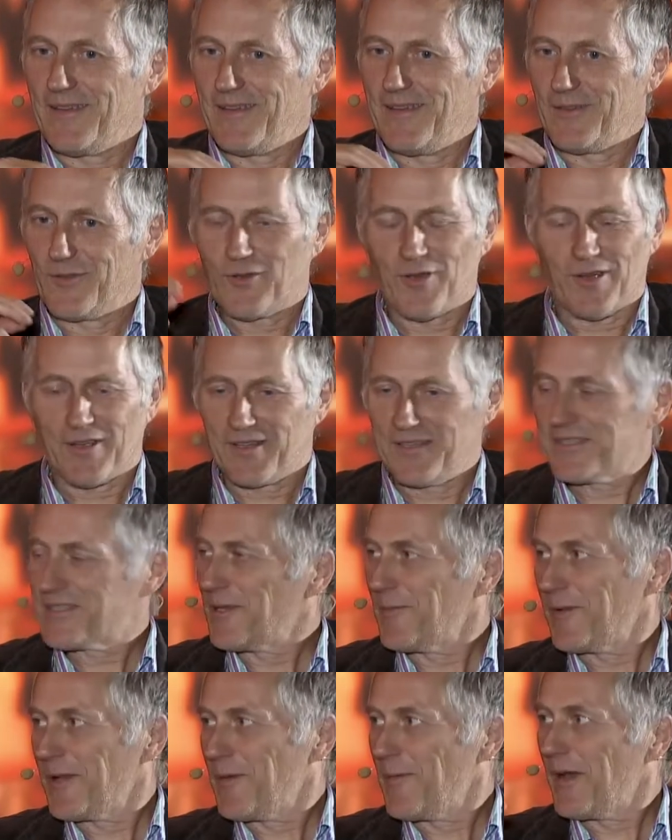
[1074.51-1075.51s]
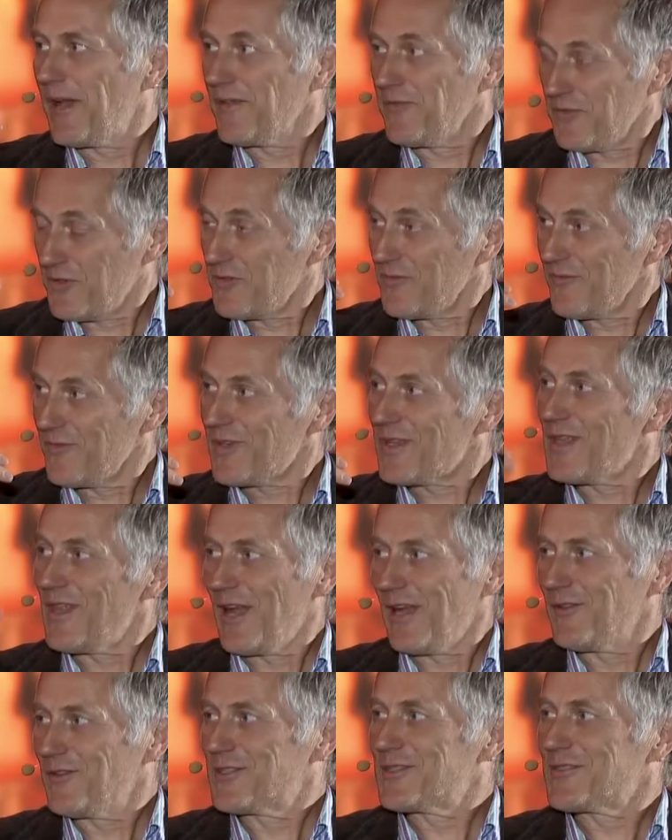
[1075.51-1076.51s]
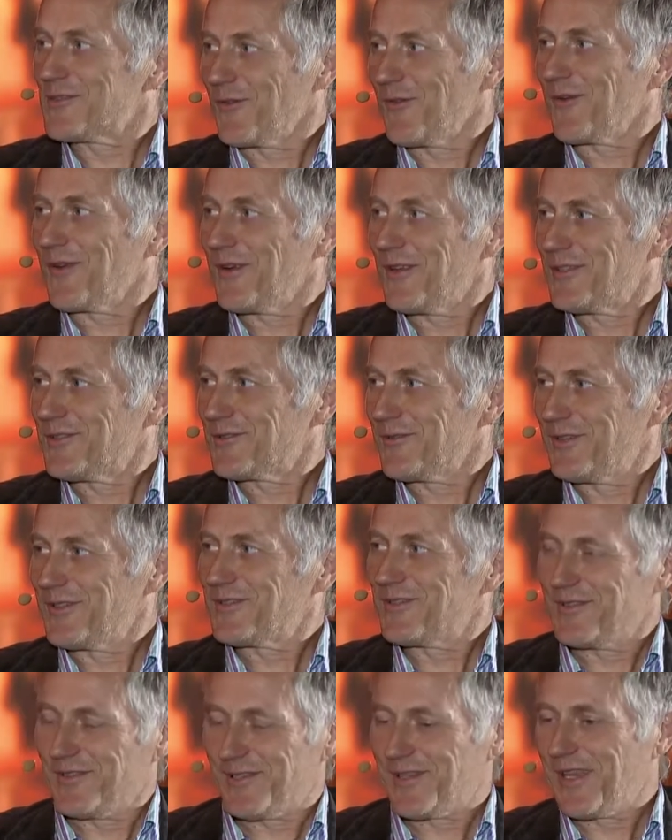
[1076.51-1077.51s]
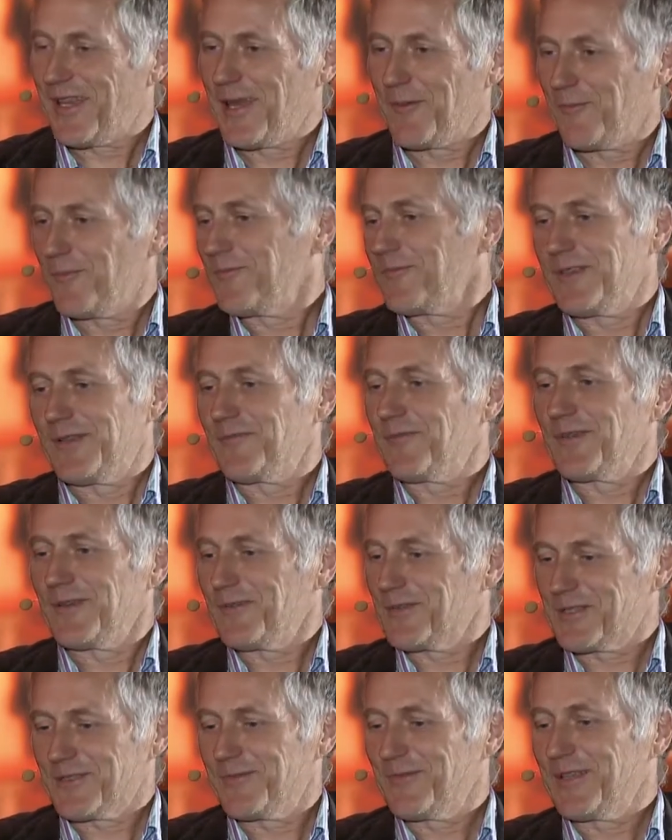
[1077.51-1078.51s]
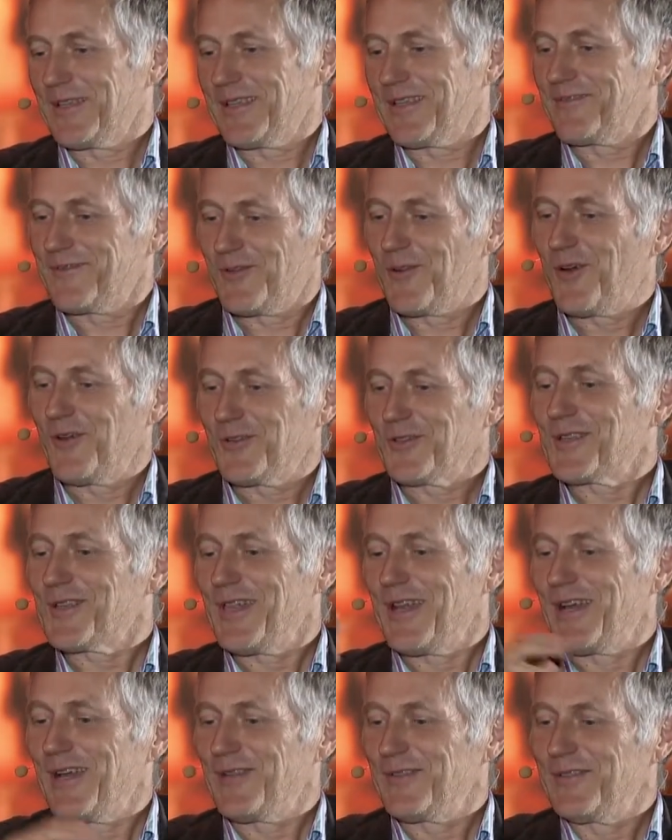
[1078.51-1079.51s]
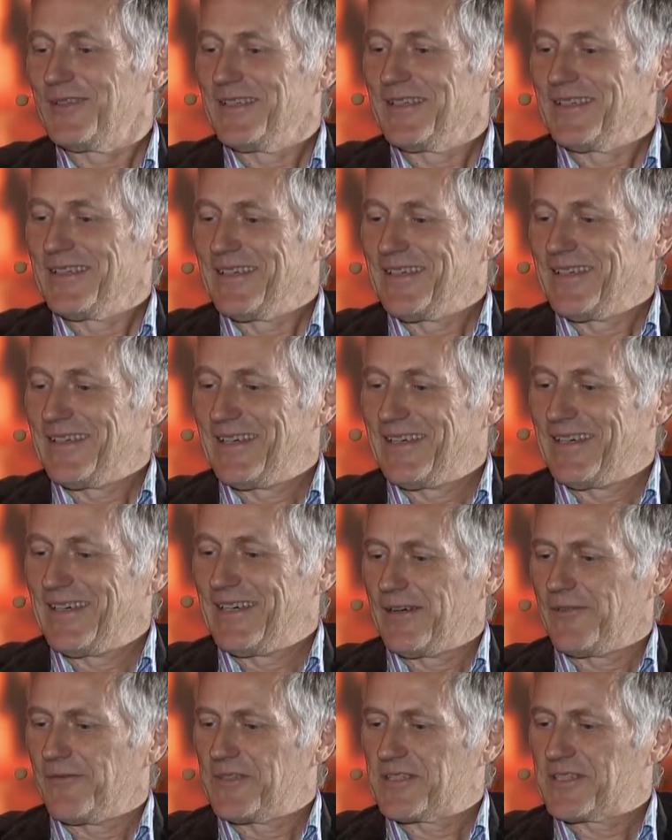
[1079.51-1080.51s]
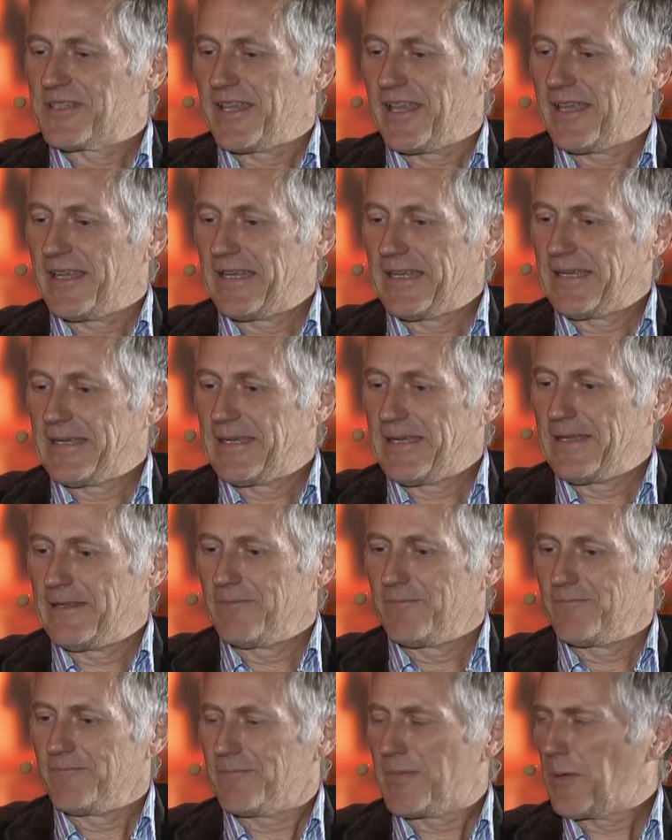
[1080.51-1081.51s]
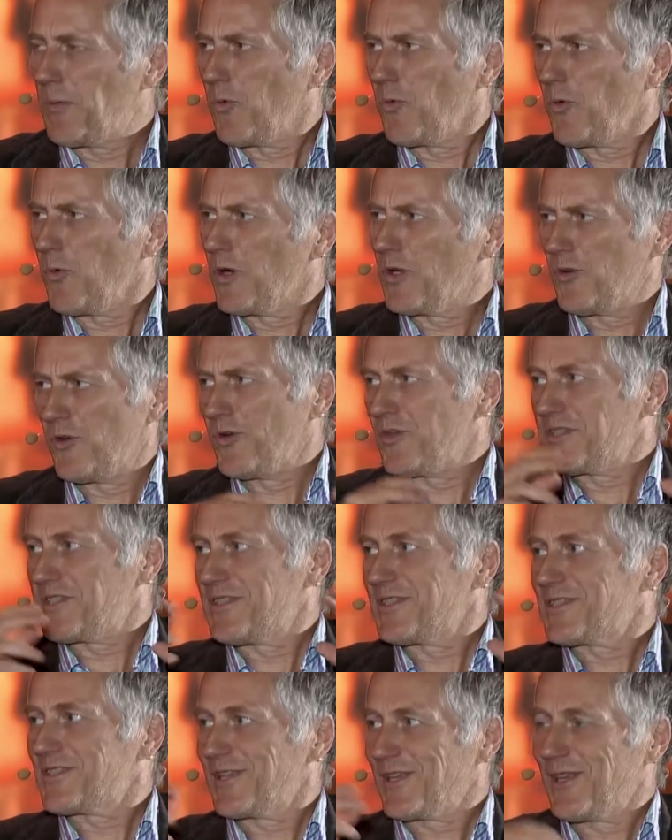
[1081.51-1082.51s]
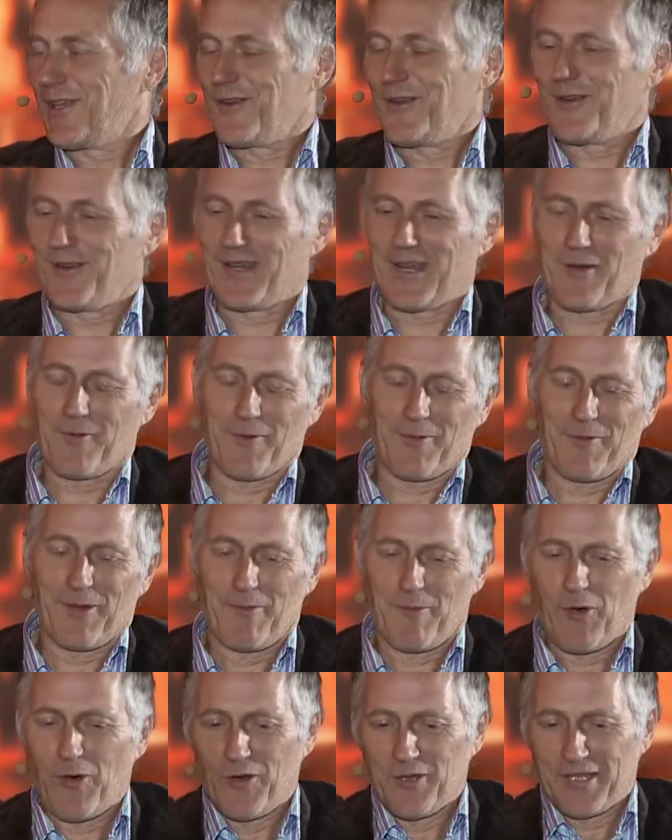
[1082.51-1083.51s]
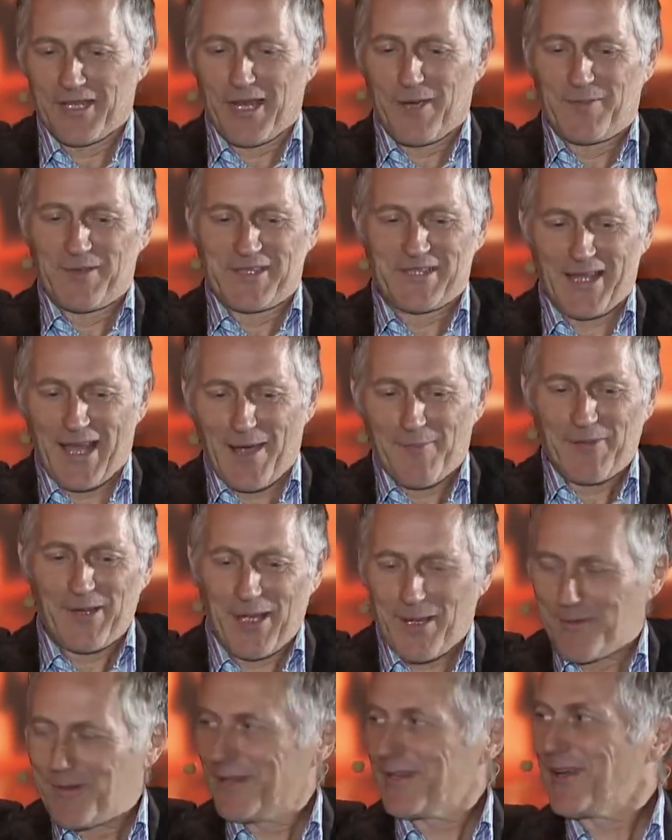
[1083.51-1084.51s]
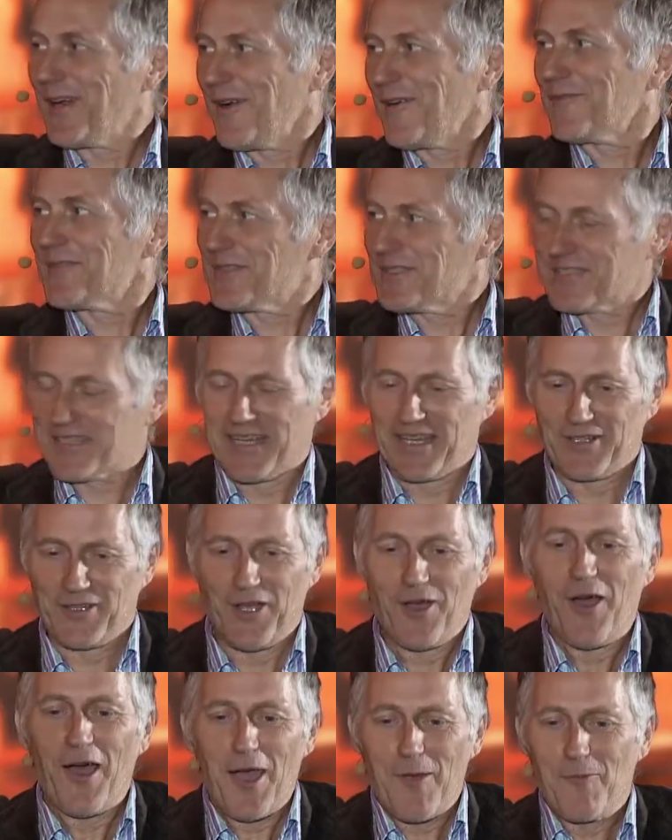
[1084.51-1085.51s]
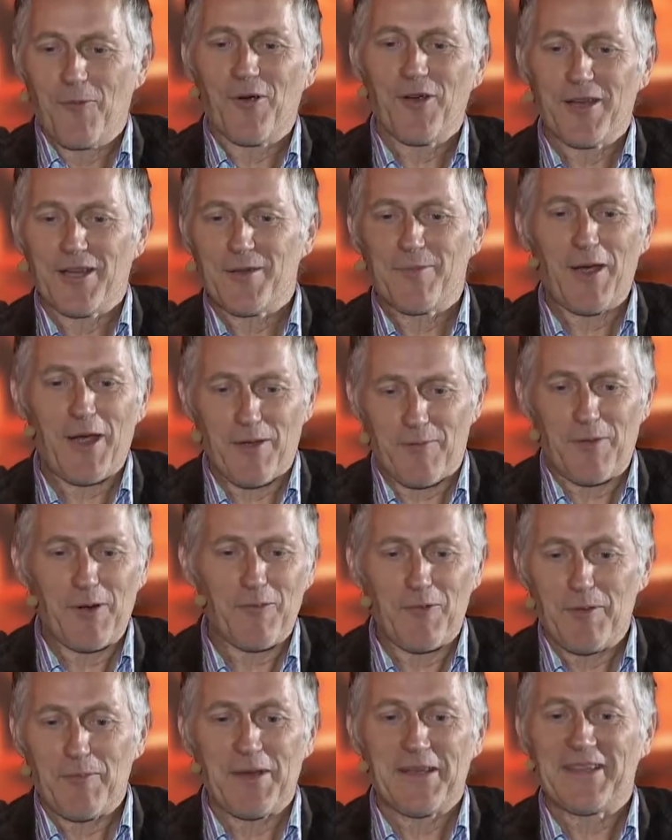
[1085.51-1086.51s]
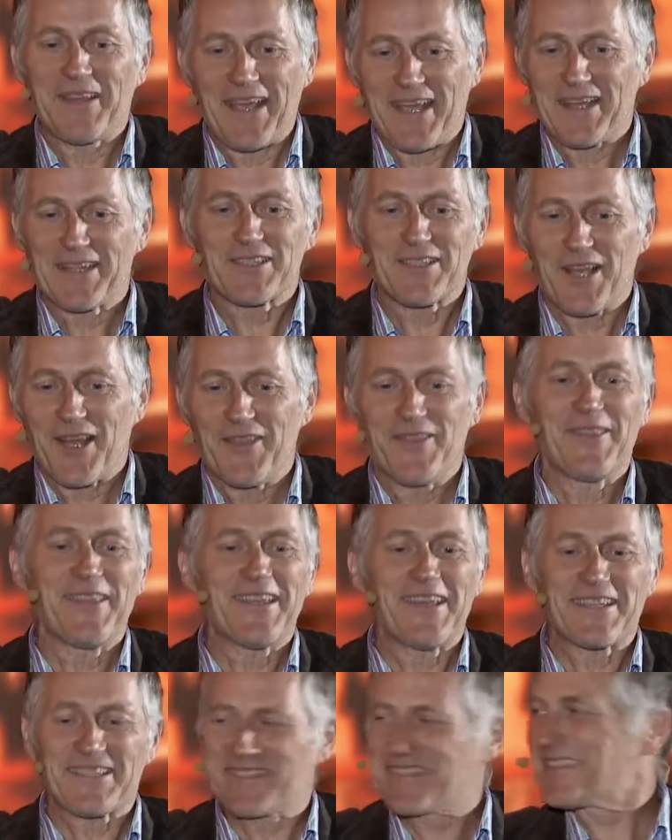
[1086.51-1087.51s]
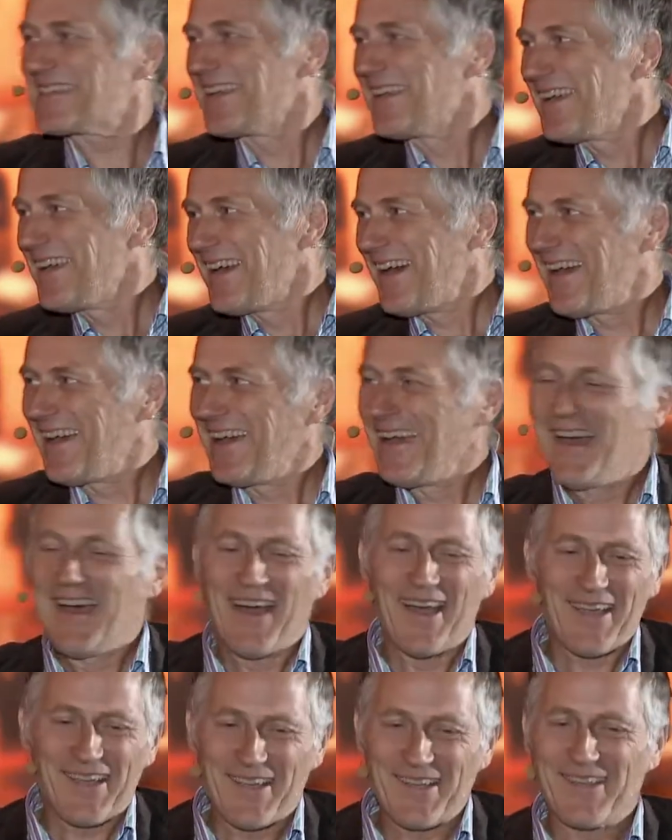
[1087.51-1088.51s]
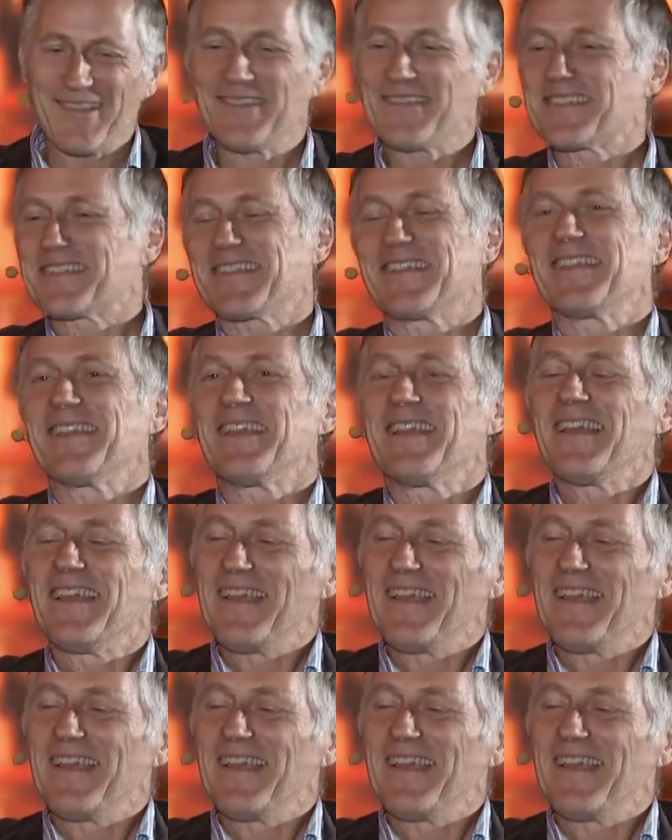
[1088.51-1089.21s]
yeah, talking to somebody about cloud storage, which at the time wasn't really called cloud, uh, of his data, and people were worried, oh, is this secure? And I remember him holding up his laptop at a conference saying, no, I'm worried about, but when my data's on this, yeah. I could lose it